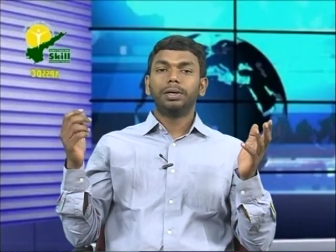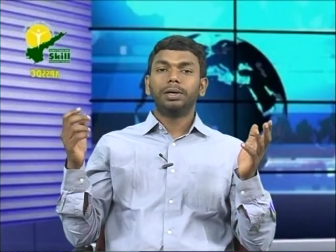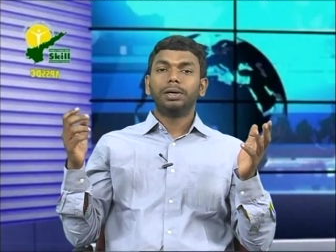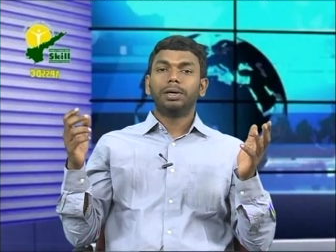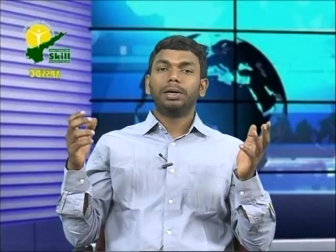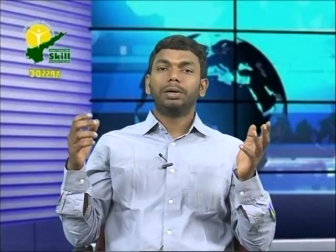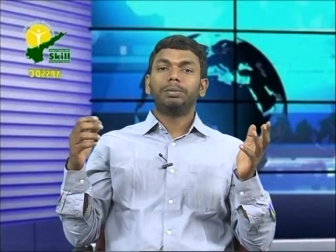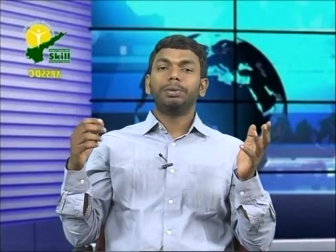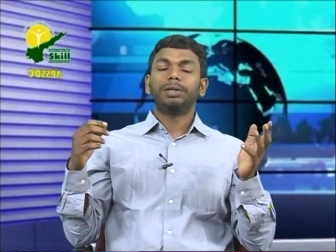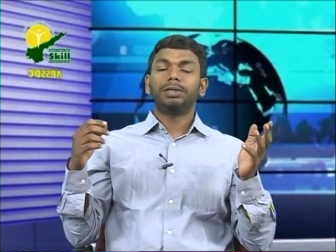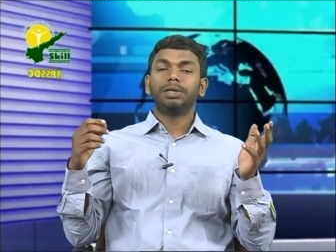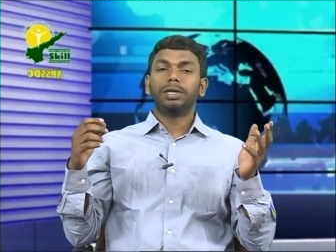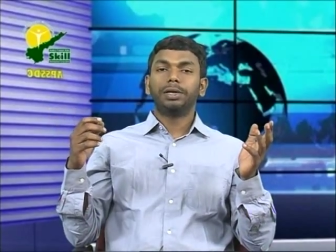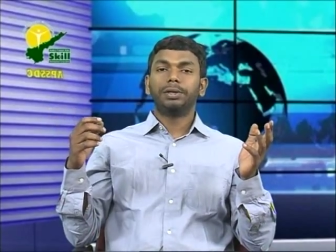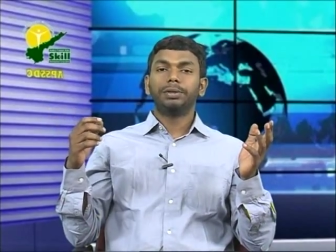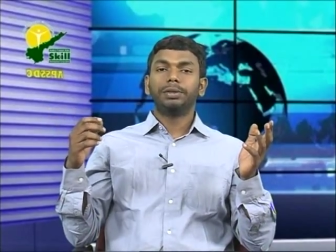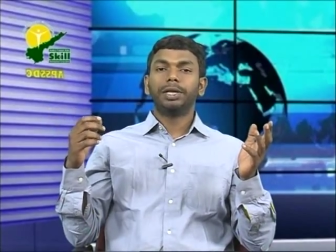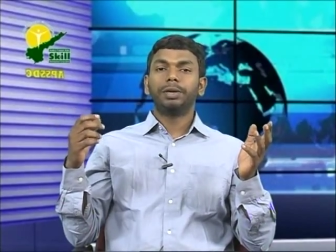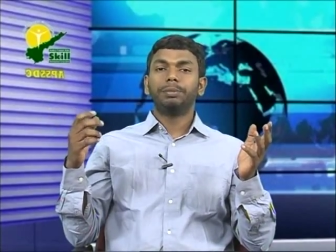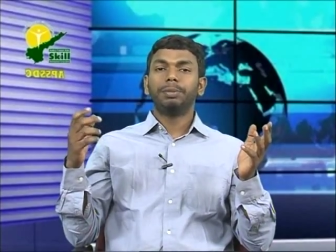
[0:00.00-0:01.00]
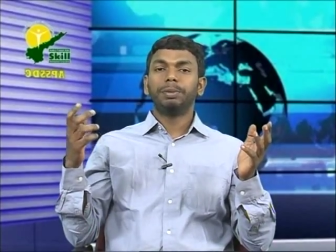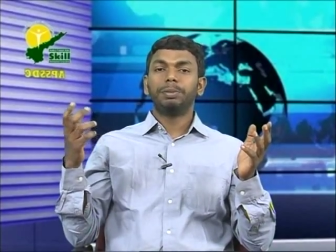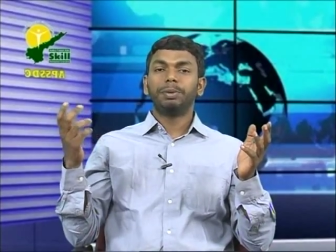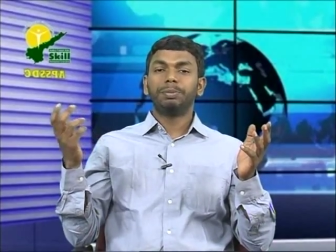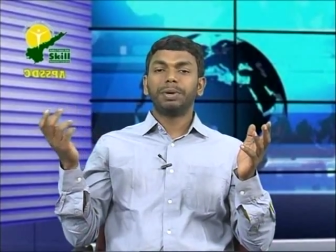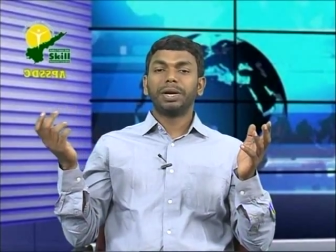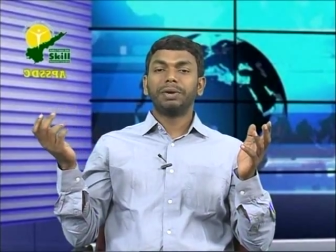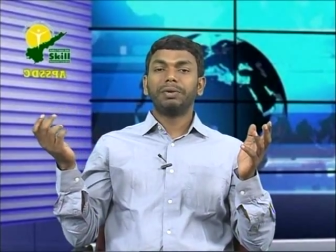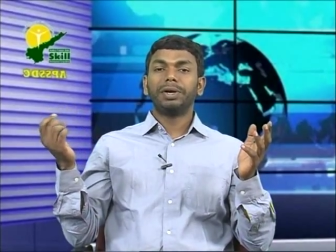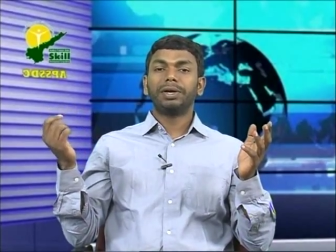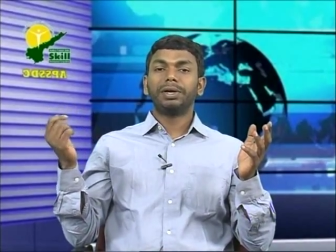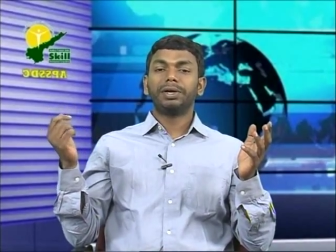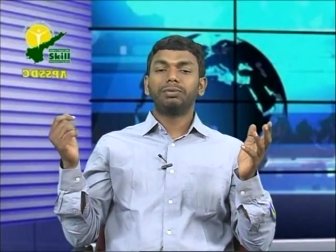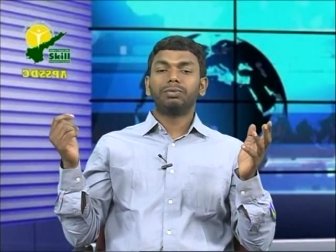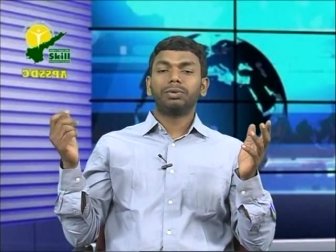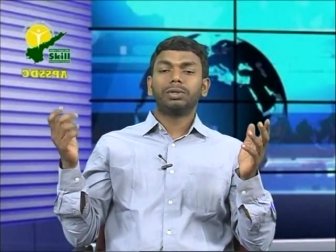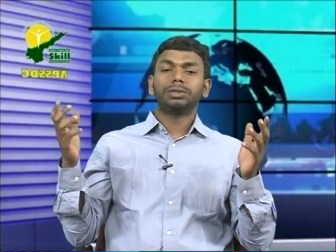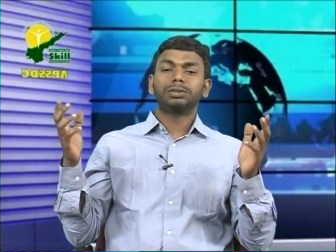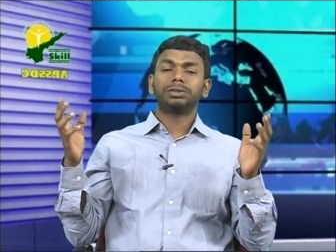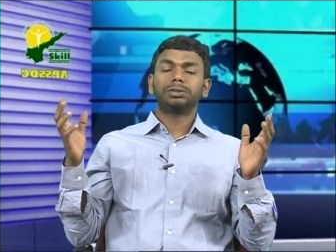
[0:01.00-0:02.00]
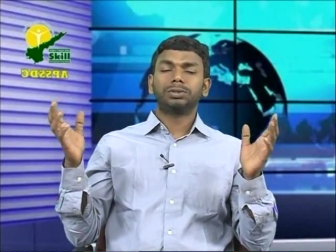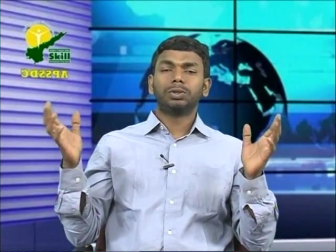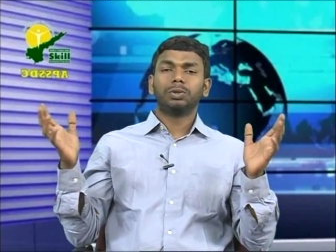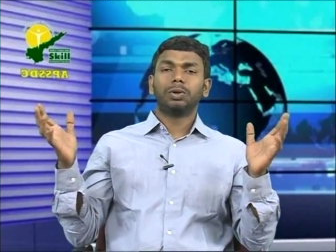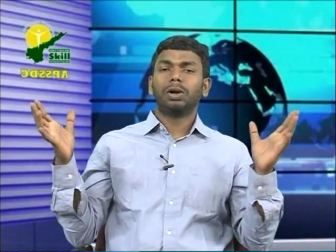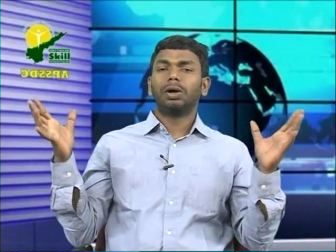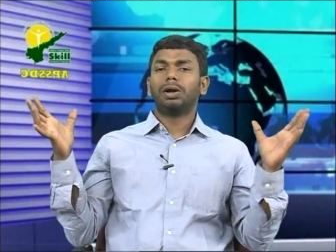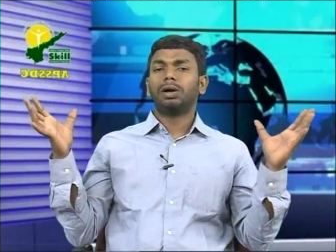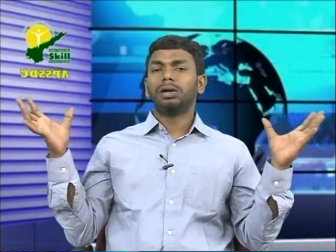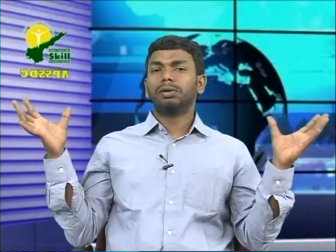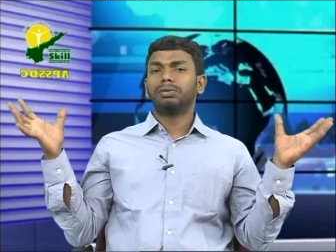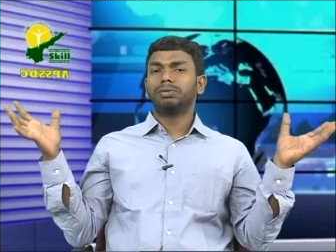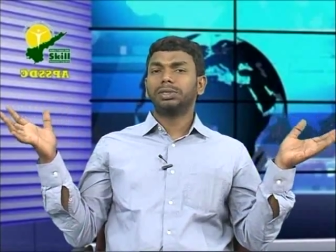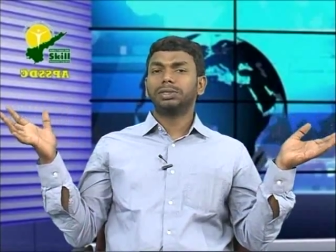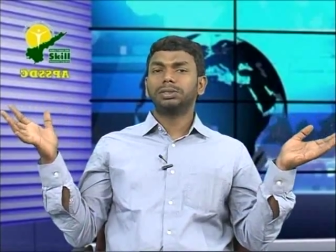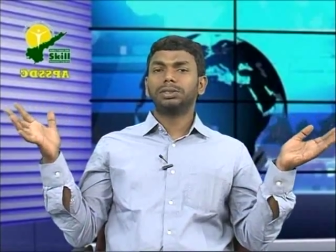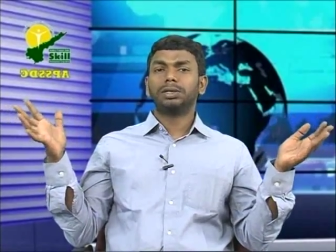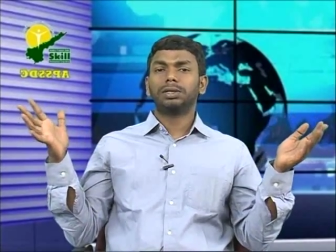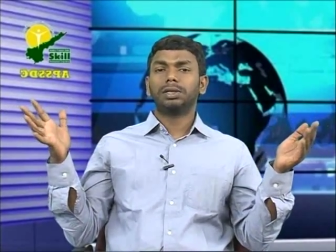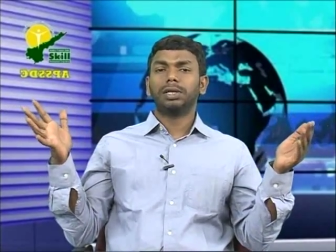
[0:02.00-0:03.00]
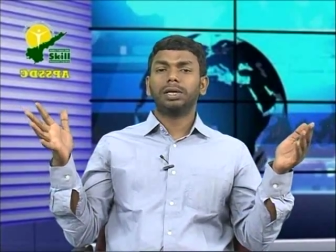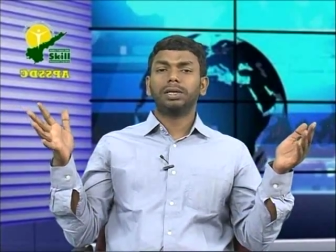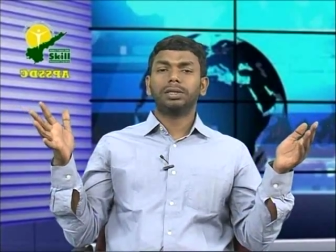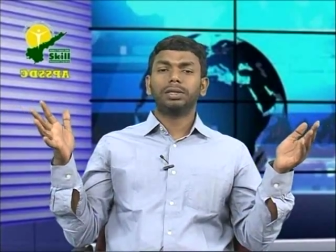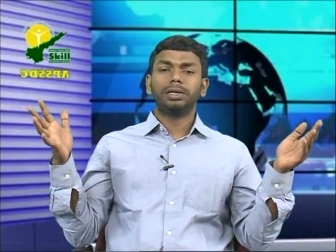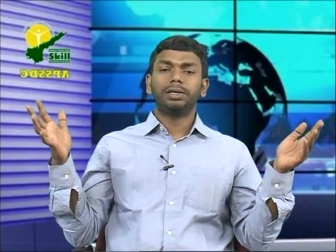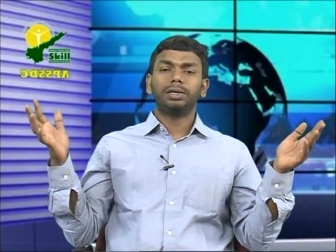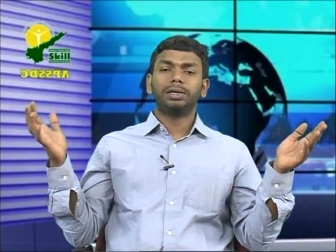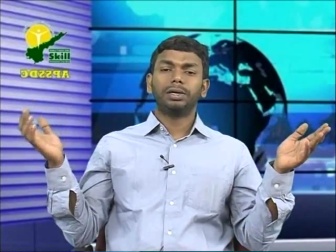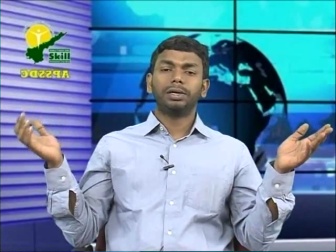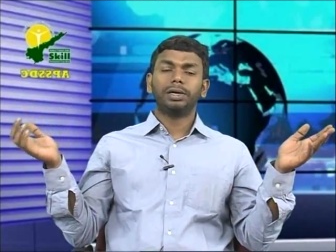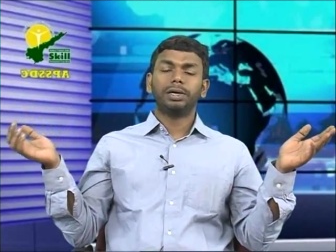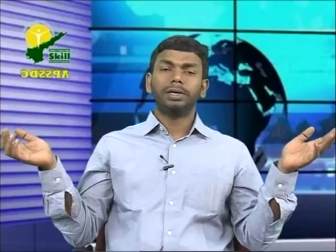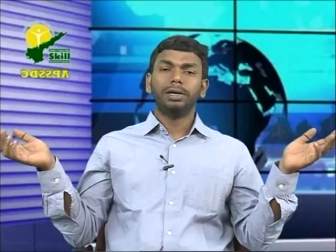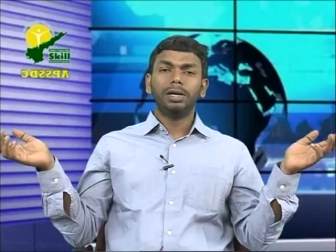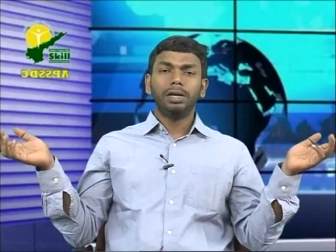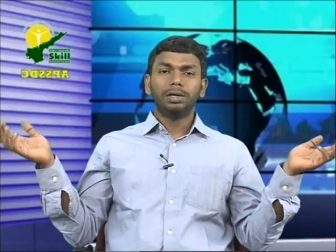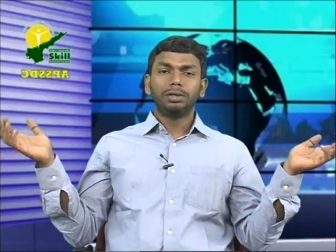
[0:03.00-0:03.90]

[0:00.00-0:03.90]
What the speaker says: there may be private networks. So lot of things are there in the internet.